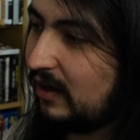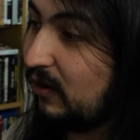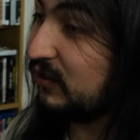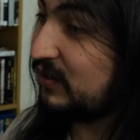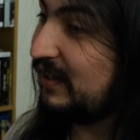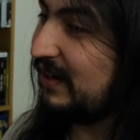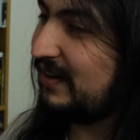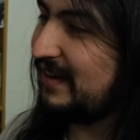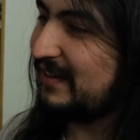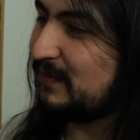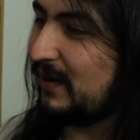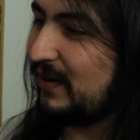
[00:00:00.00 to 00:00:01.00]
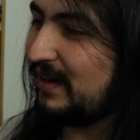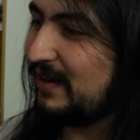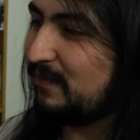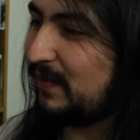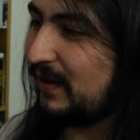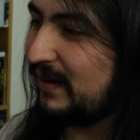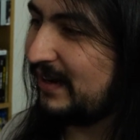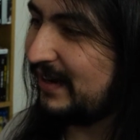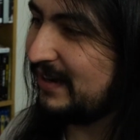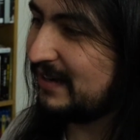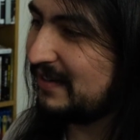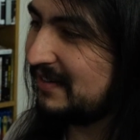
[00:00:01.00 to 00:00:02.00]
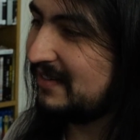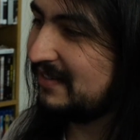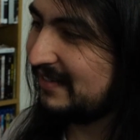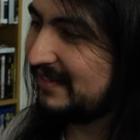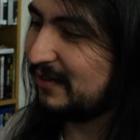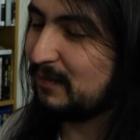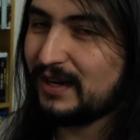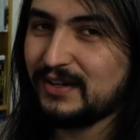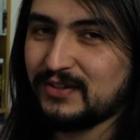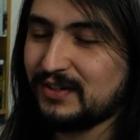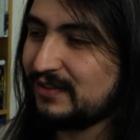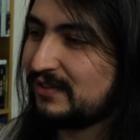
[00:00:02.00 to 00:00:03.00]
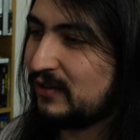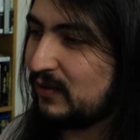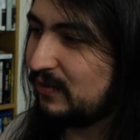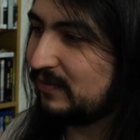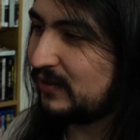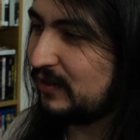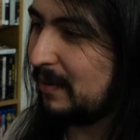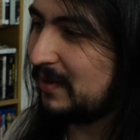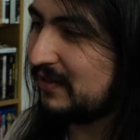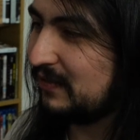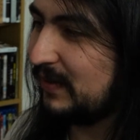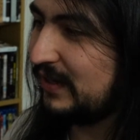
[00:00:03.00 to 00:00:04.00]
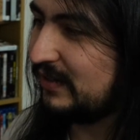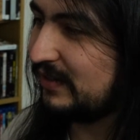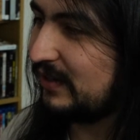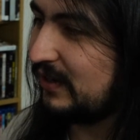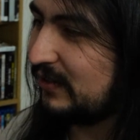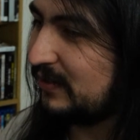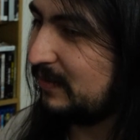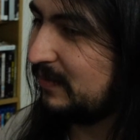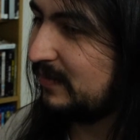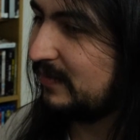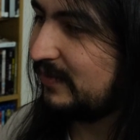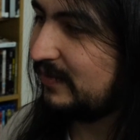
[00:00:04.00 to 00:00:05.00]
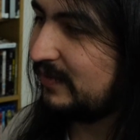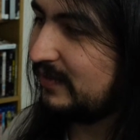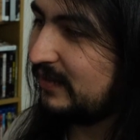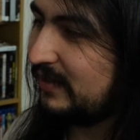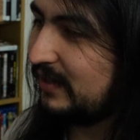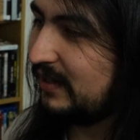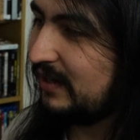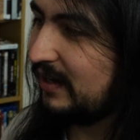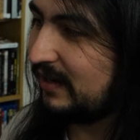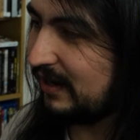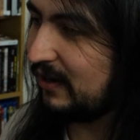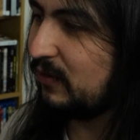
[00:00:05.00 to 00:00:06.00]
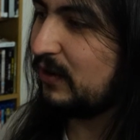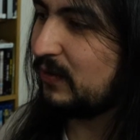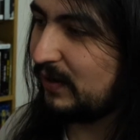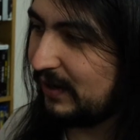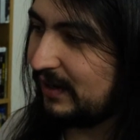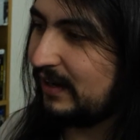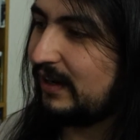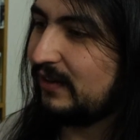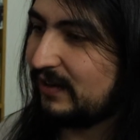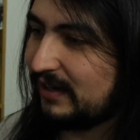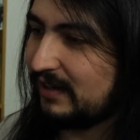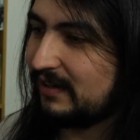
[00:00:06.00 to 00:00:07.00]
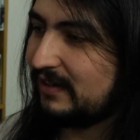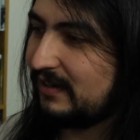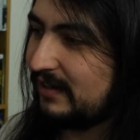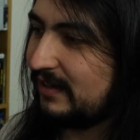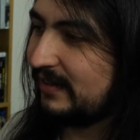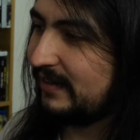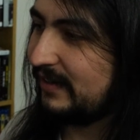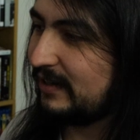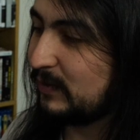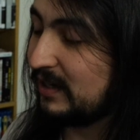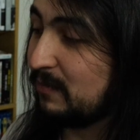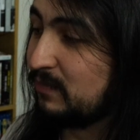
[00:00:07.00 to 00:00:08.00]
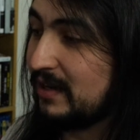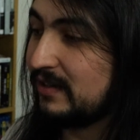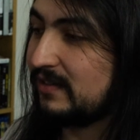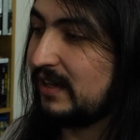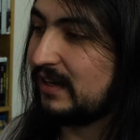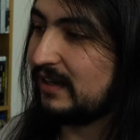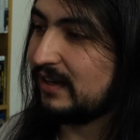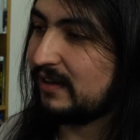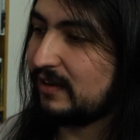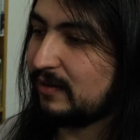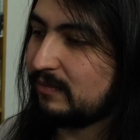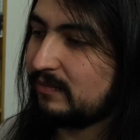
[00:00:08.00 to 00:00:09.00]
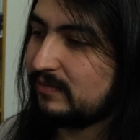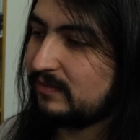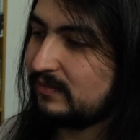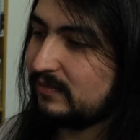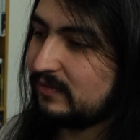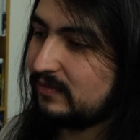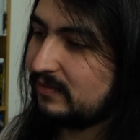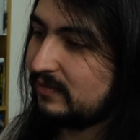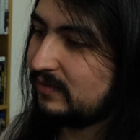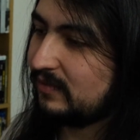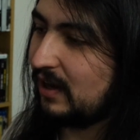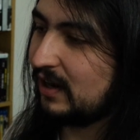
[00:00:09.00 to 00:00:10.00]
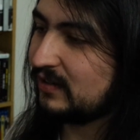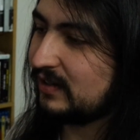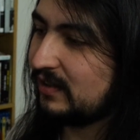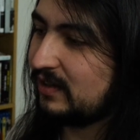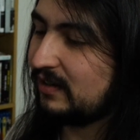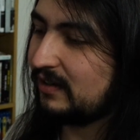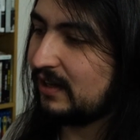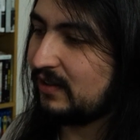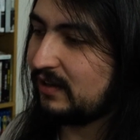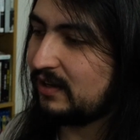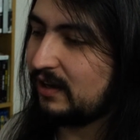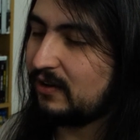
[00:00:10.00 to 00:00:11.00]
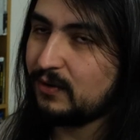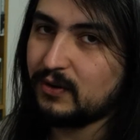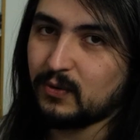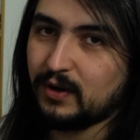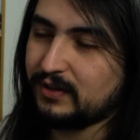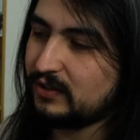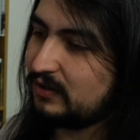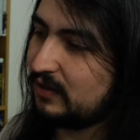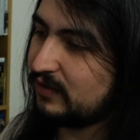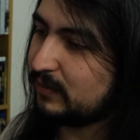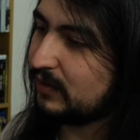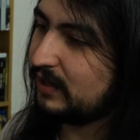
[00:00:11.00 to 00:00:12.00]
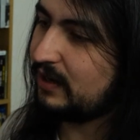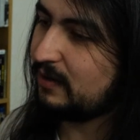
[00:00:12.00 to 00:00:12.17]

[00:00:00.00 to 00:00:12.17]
Oh shit, there he is, Barry Keoghan for Banshees. Two nominations for Banshees, awesome. And Ke Huy Quan, hell yeah. I was about to get pissed if they didn't get him. Honestly, I think Ke Huy Quan deserves it more than